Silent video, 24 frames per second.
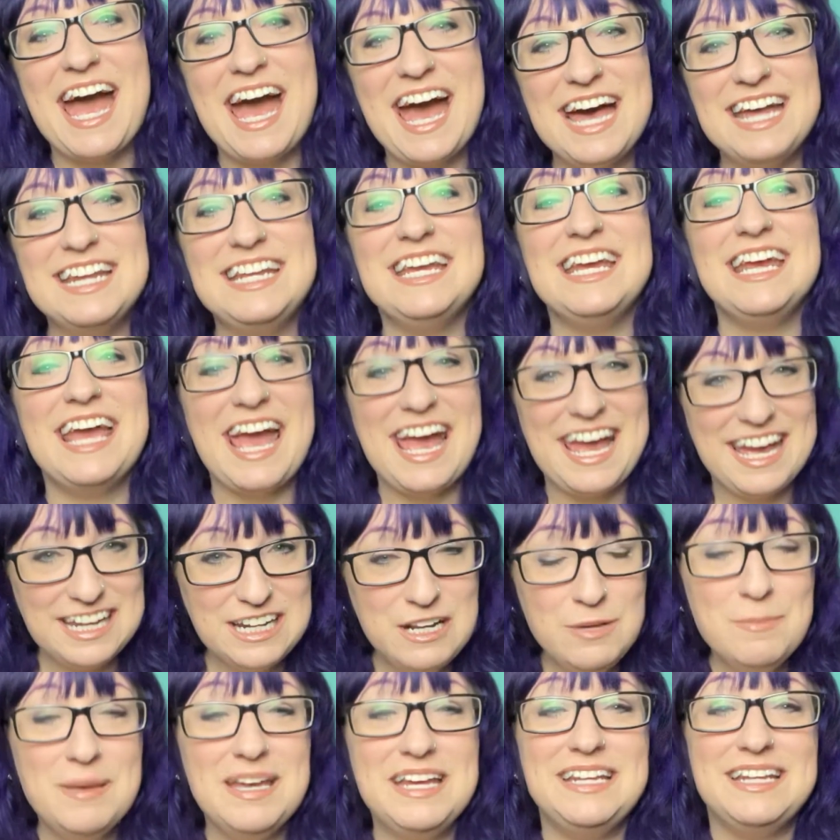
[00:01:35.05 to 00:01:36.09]
adding
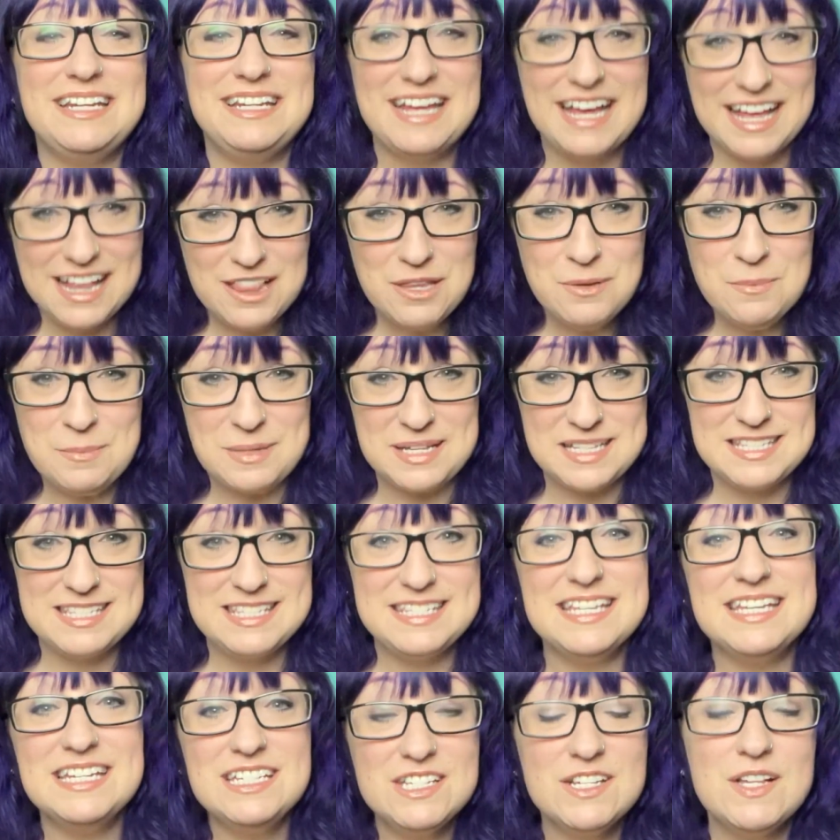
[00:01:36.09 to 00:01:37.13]
animated
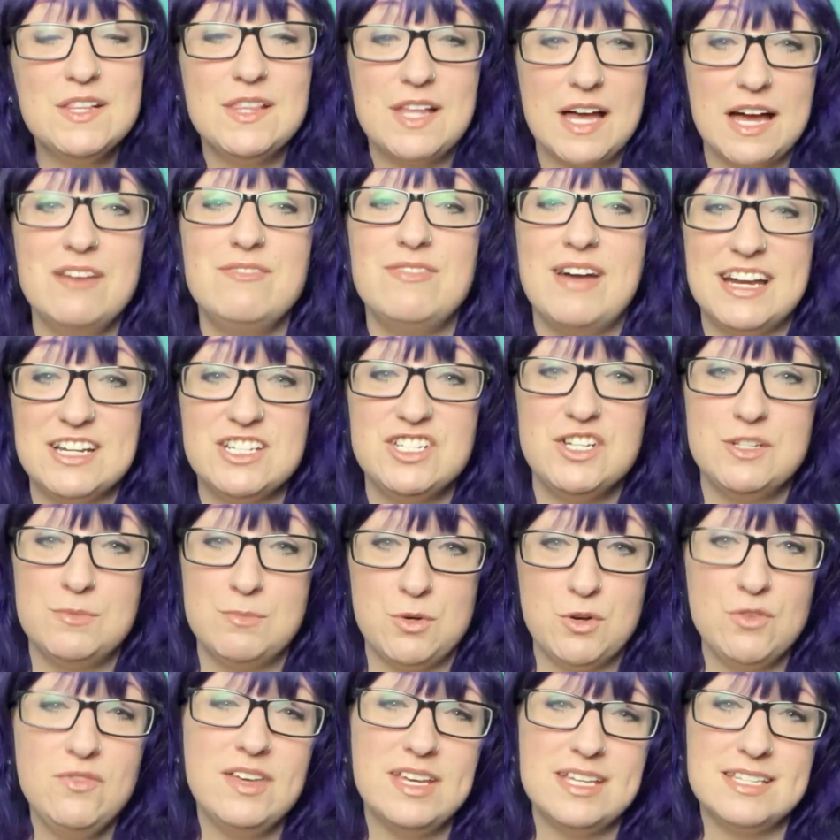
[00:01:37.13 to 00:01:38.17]
elements into live-action
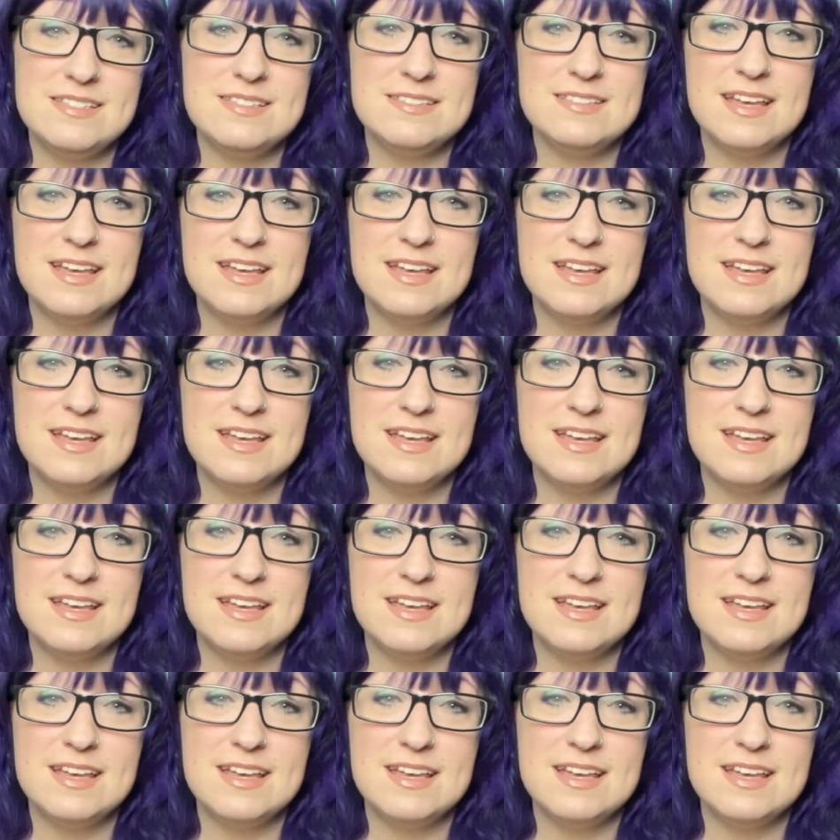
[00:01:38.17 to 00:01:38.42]
movies.